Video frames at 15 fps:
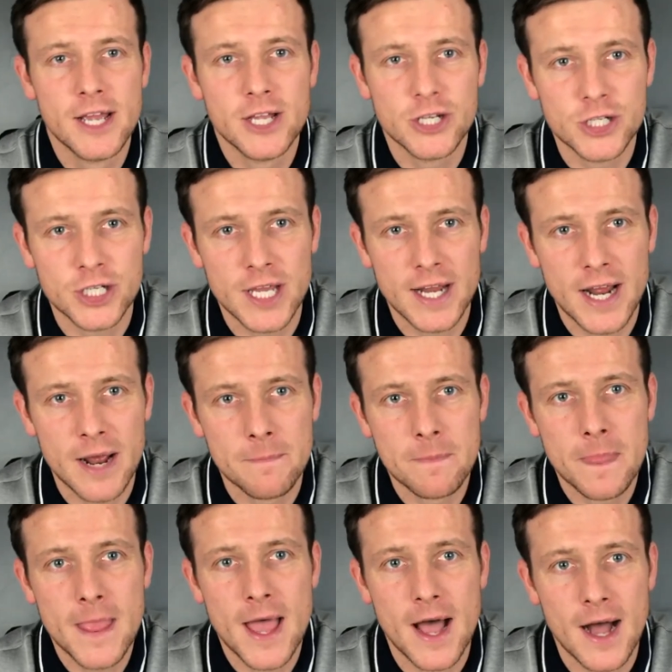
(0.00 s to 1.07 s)
share it,
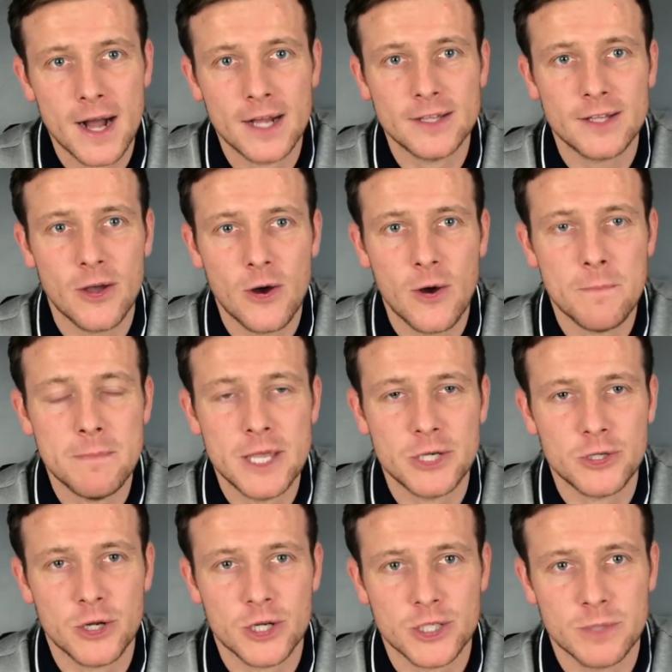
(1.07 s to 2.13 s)
and make
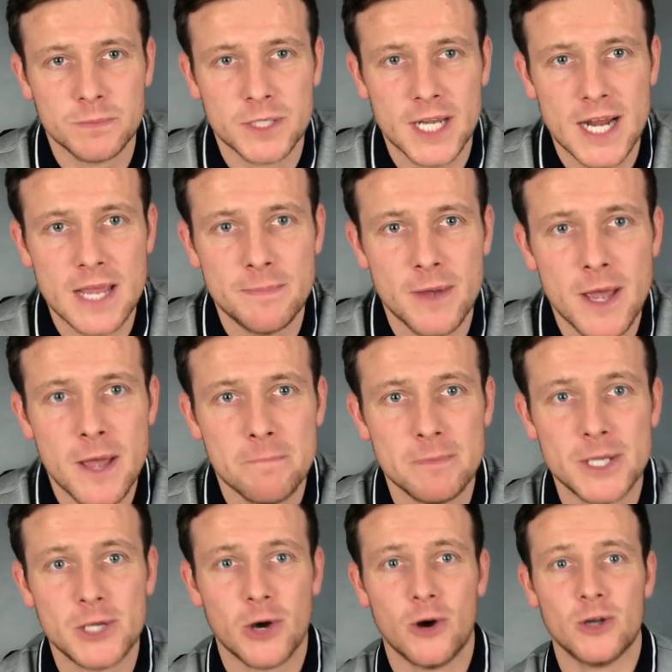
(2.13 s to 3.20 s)
sure to subscribe
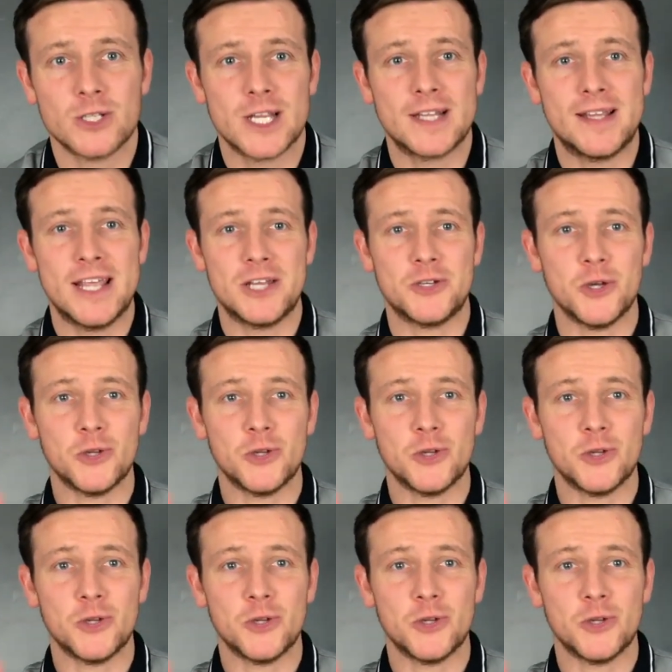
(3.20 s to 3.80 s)
because it takes you